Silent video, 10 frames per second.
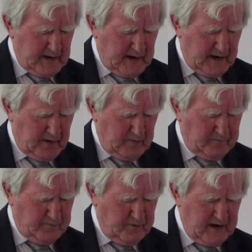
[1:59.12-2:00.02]
Our
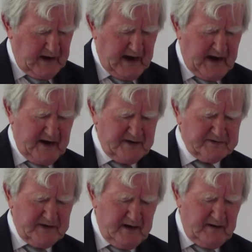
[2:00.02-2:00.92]
full
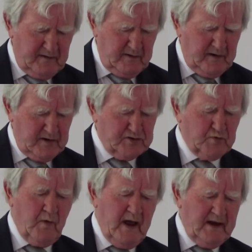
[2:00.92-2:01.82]
hearts are
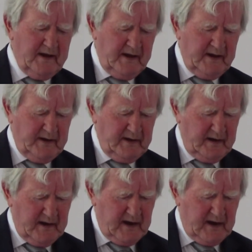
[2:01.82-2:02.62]
swelling,